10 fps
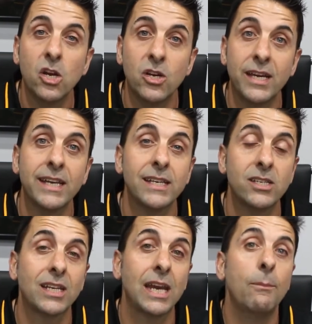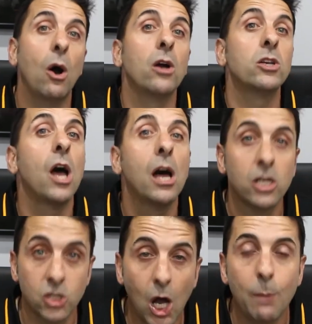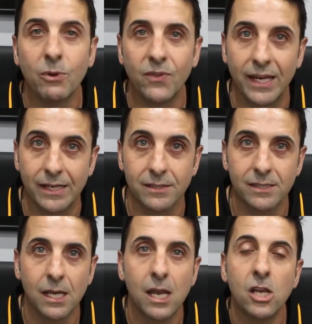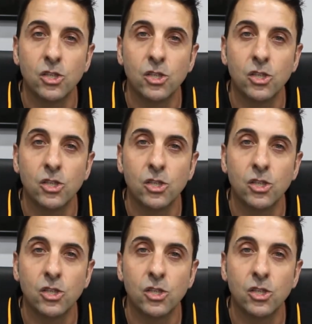You need to keep on top of things.